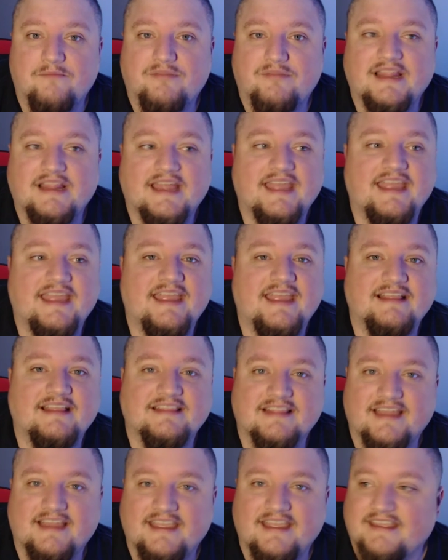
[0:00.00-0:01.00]
playing
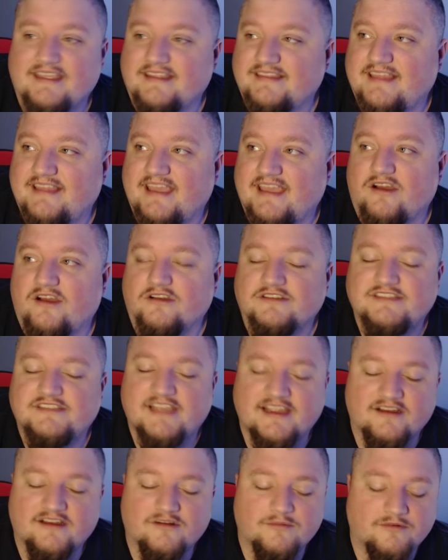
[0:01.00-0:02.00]
like it. They are
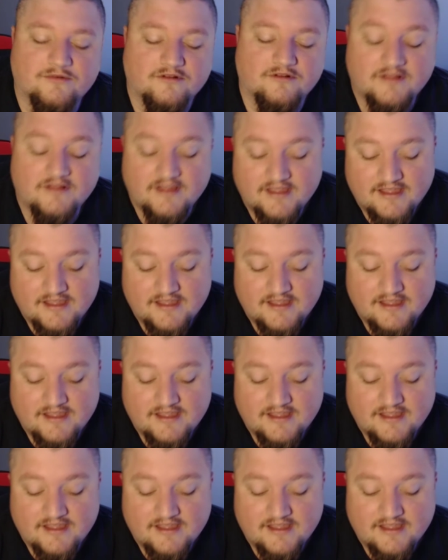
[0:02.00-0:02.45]
terrible.